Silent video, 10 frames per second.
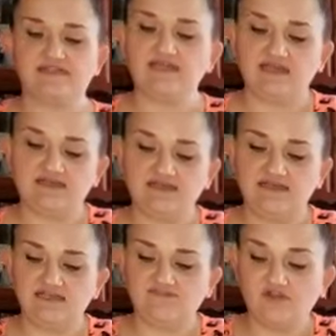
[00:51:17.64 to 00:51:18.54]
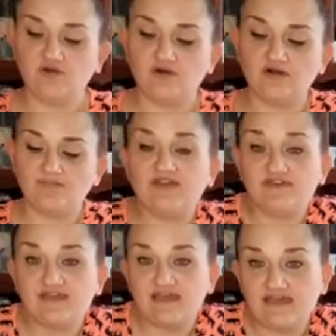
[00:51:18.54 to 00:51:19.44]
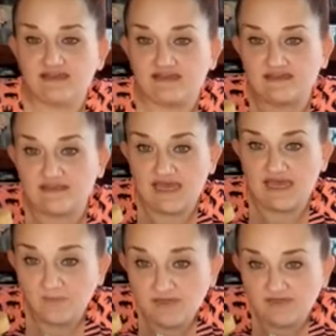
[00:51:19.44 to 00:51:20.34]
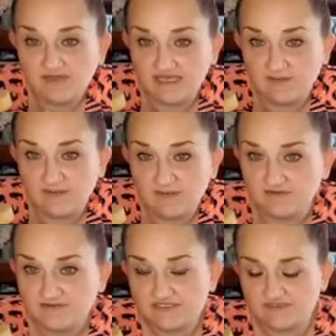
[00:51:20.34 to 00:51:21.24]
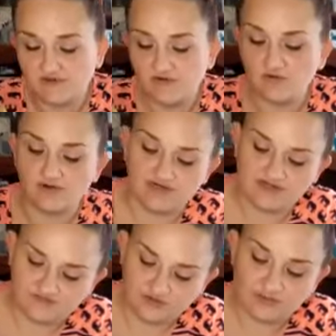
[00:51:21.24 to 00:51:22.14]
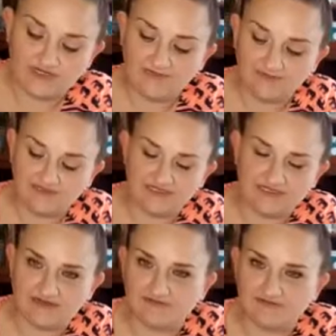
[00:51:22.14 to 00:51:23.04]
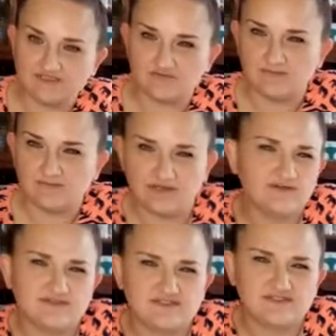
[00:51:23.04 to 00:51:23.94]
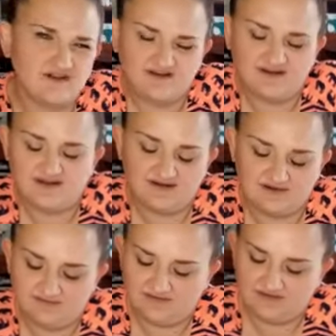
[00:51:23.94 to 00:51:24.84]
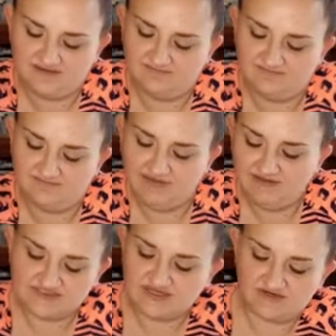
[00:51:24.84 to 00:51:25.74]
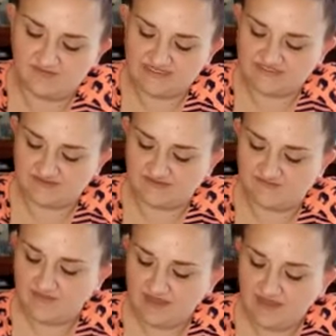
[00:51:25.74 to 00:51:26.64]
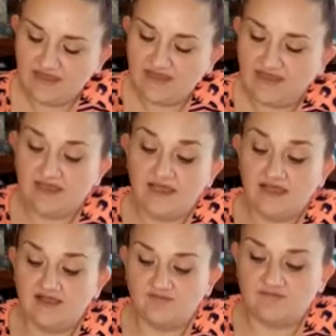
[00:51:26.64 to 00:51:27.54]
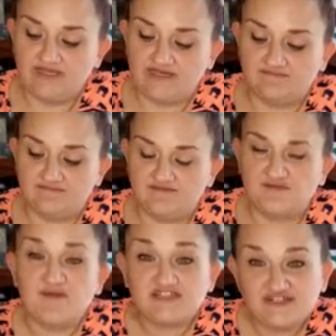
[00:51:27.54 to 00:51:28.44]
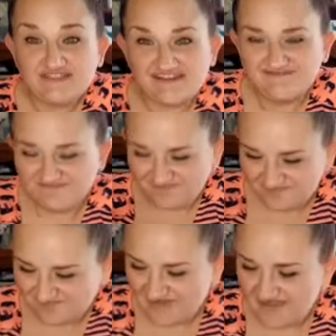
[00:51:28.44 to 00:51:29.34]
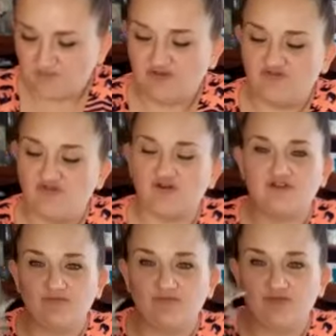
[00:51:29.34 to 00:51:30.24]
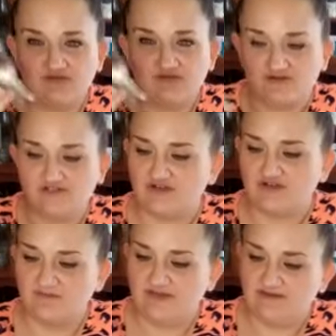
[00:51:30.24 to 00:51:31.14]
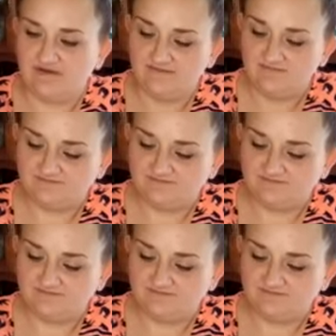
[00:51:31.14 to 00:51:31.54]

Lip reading: Then if your pivot cap came out, or if you were able to get it out, these rubbery ones are harder to get out, so I don't mess with them. But make sure it's there before you put your truck back on.